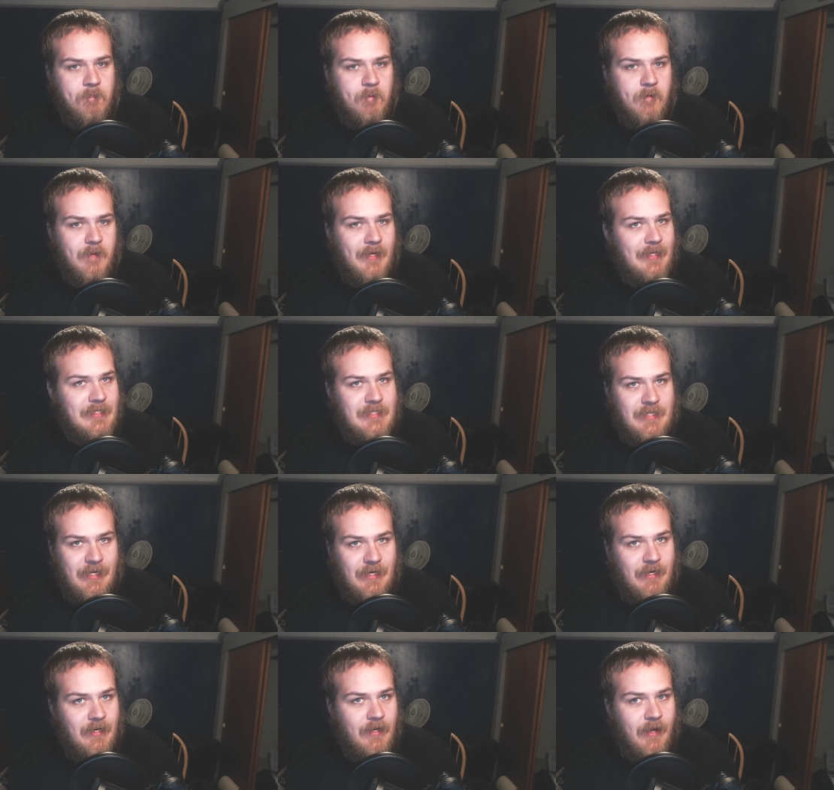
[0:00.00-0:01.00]
Like I
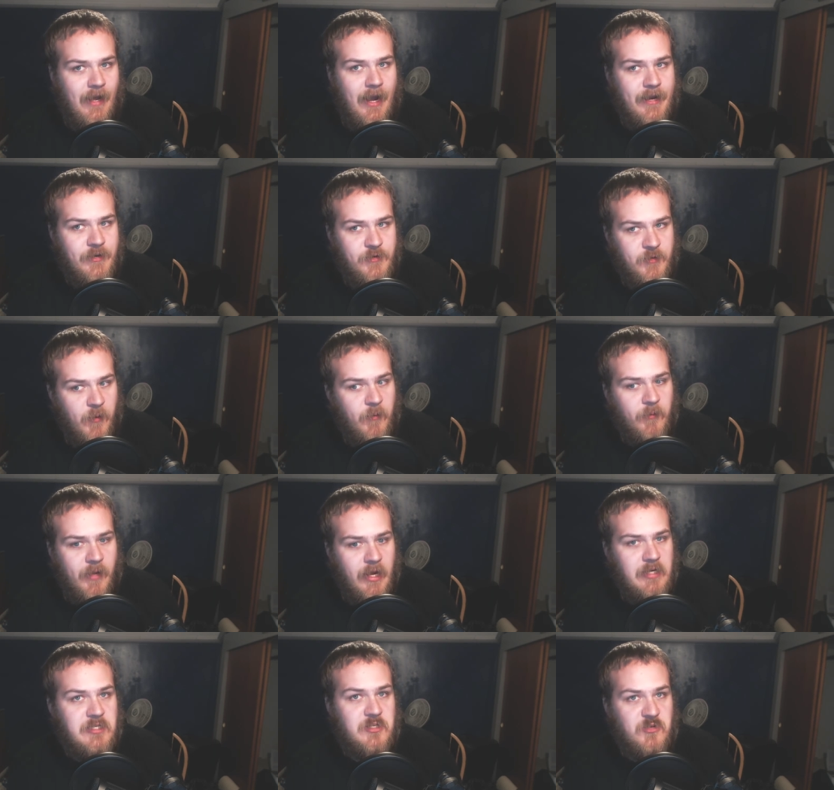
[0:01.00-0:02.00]
said, I don't
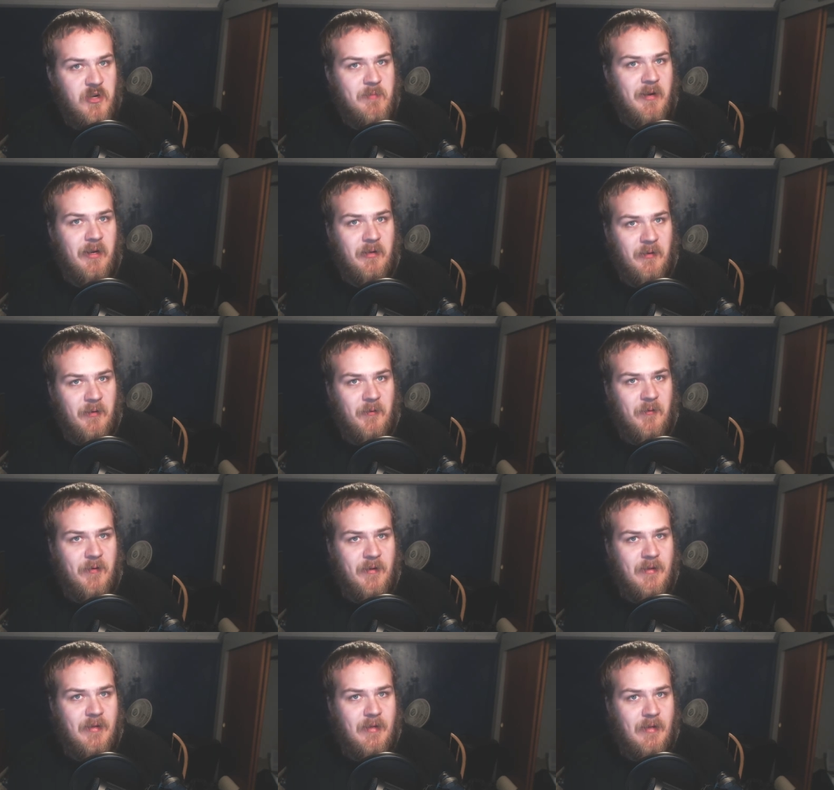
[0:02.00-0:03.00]
like streaming alone.
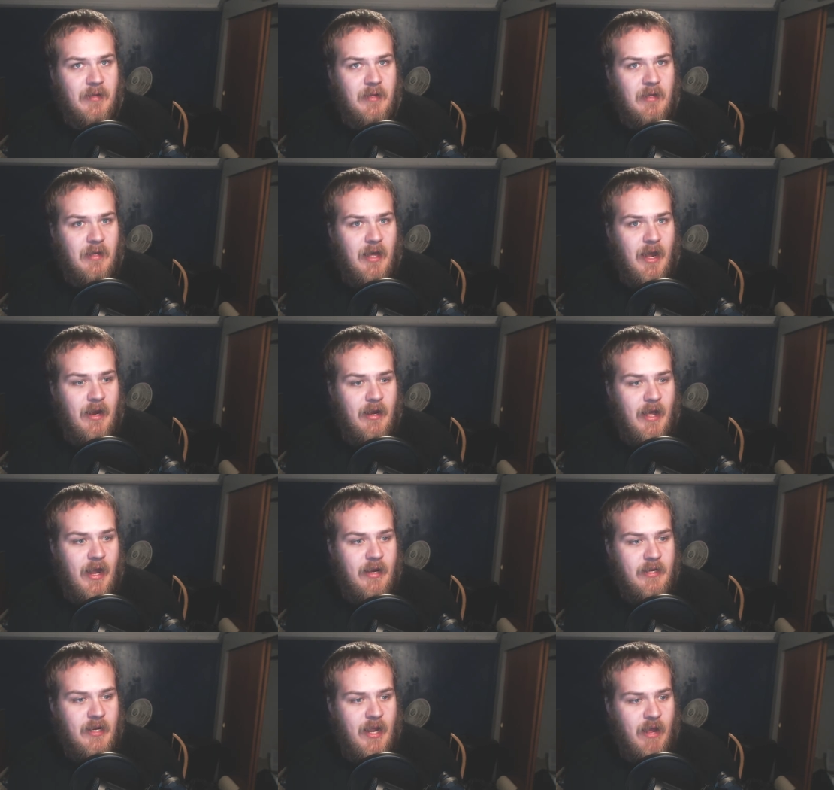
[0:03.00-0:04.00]
I, I
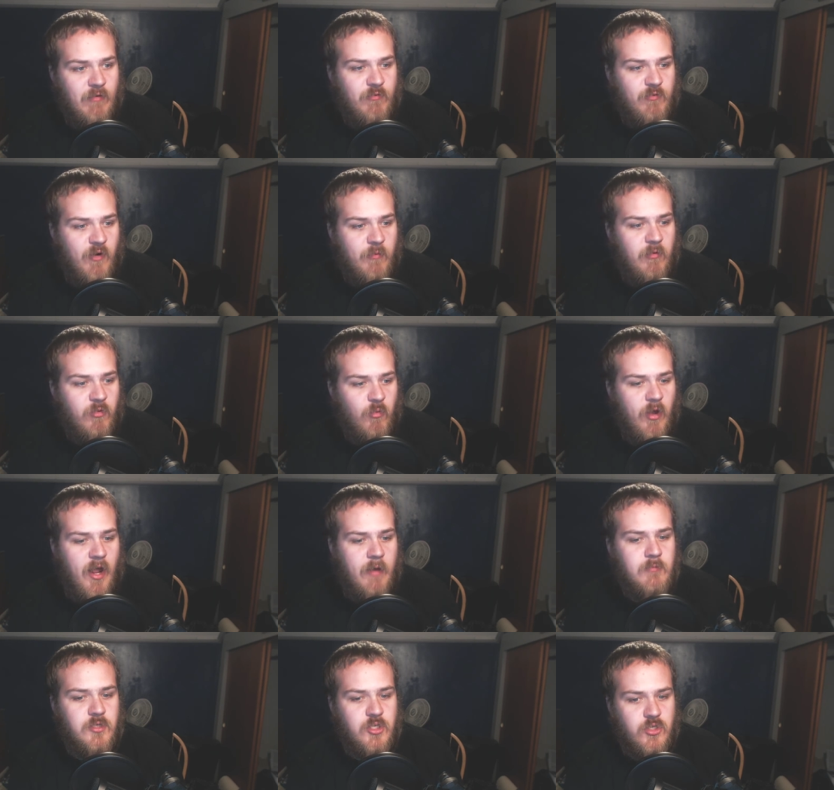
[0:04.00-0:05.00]
can have fun with what
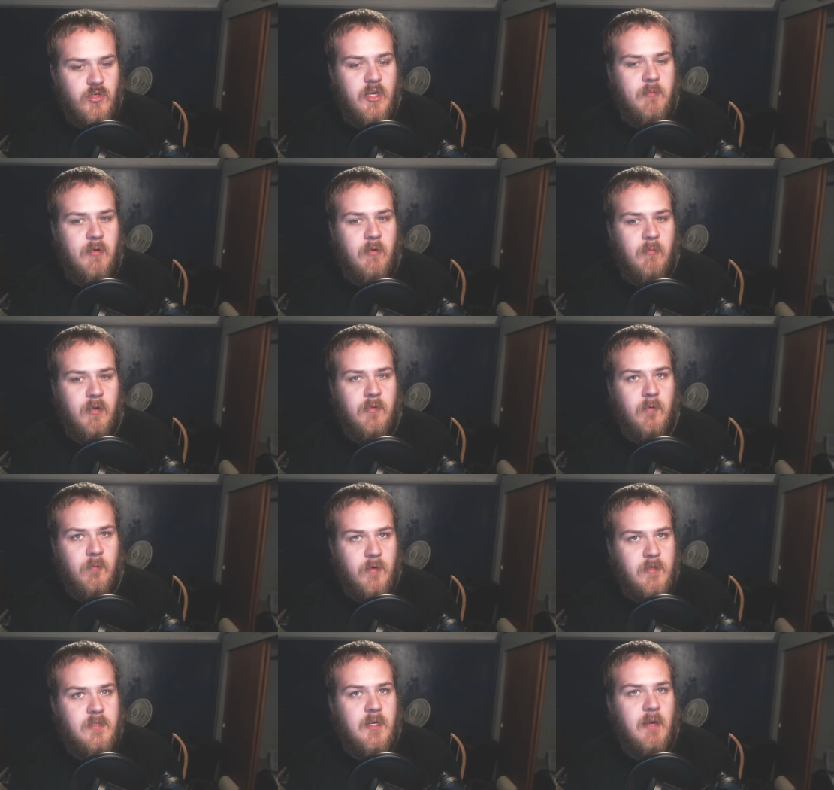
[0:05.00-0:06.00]
I'm streaming, but the
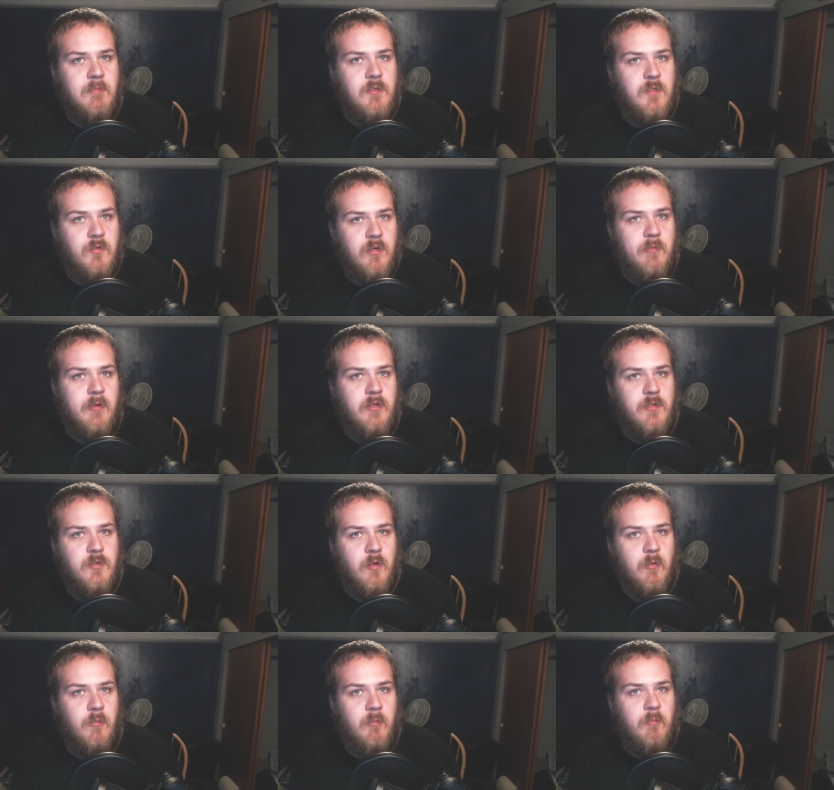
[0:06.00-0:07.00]
reason I'm streaming is
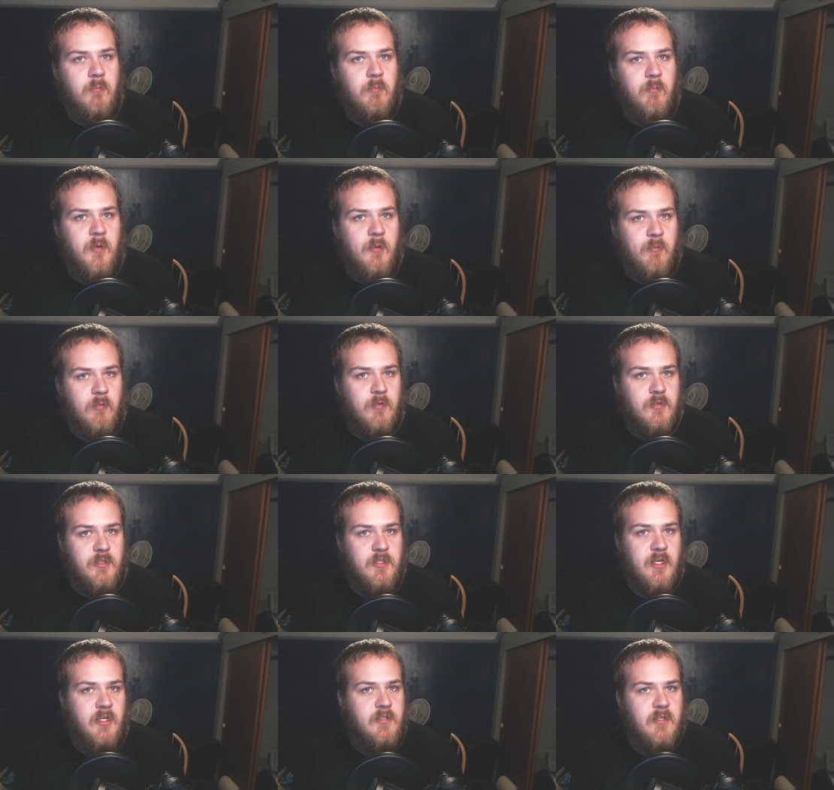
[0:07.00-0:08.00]
so people will see
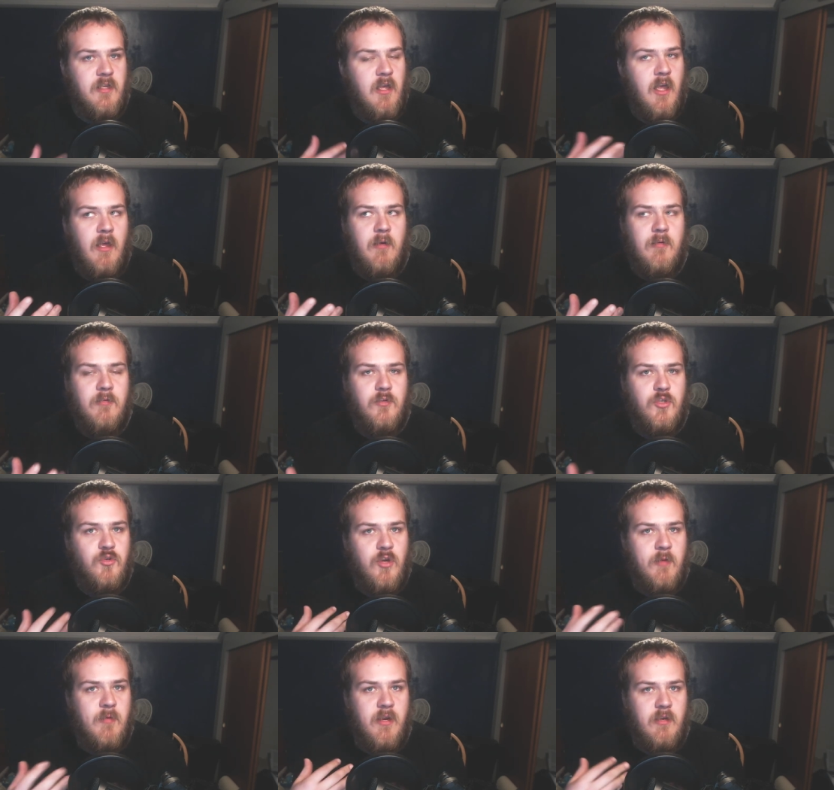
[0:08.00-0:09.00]
it. Because
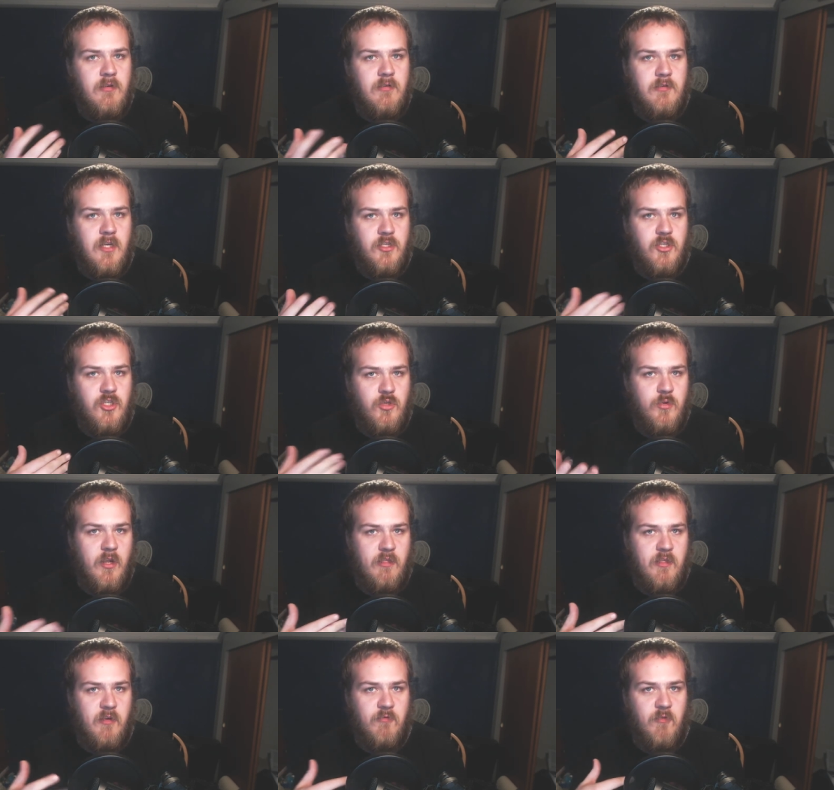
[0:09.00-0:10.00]
streaming doesn't do
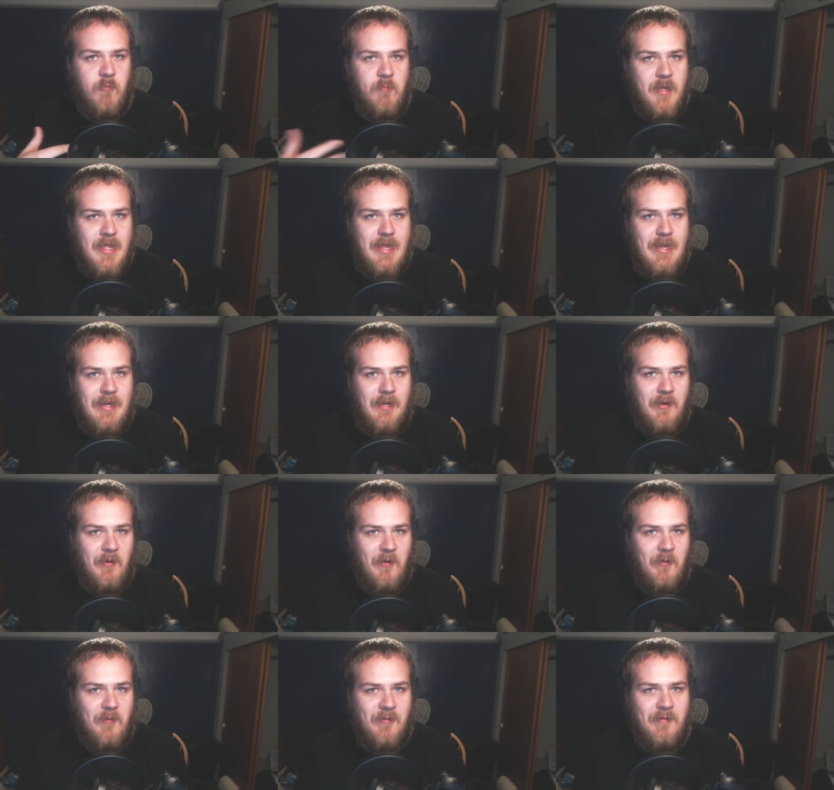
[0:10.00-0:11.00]
anything for me, you
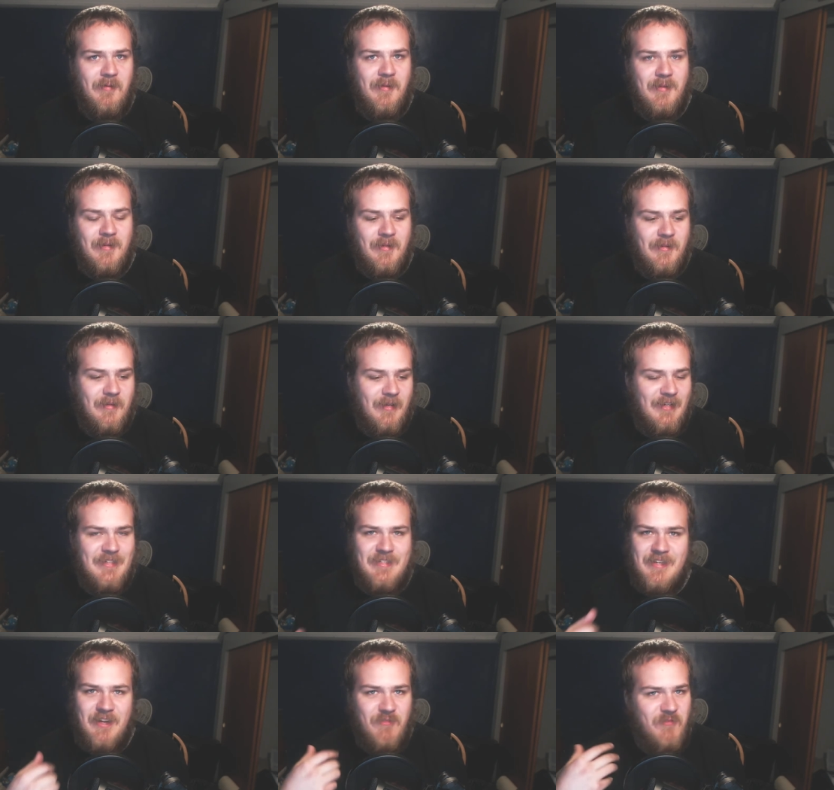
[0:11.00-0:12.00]
know? like I
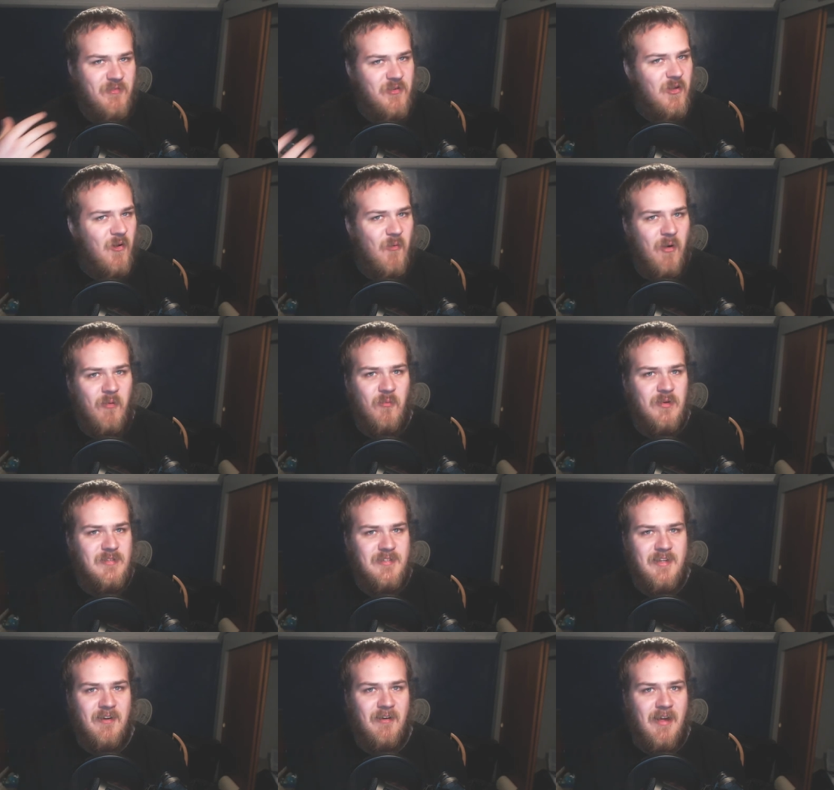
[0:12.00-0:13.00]
said, if no one was
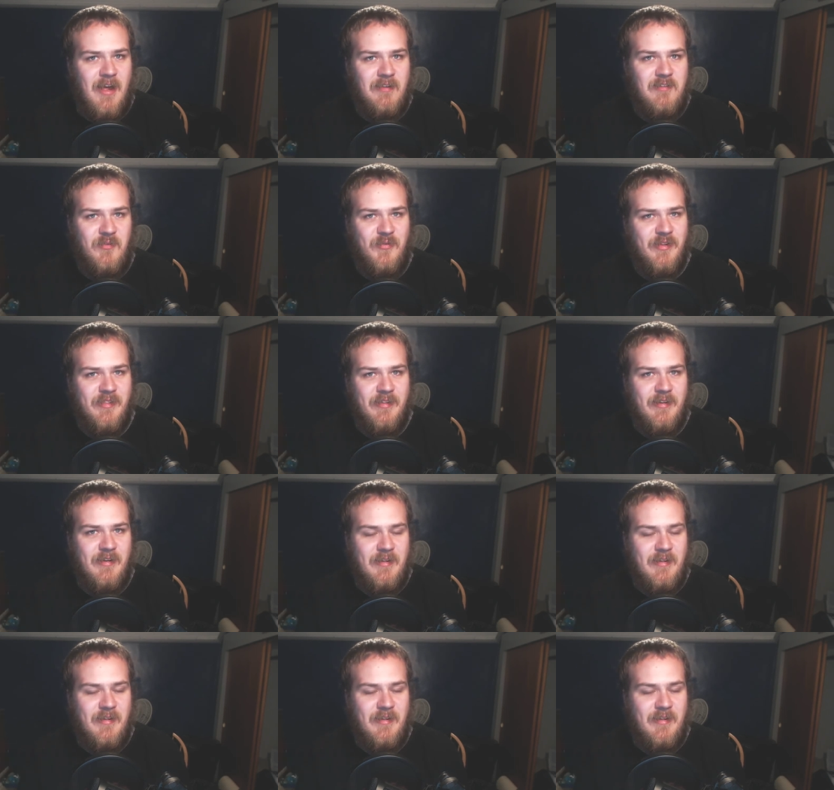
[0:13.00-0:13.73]
interacting with it.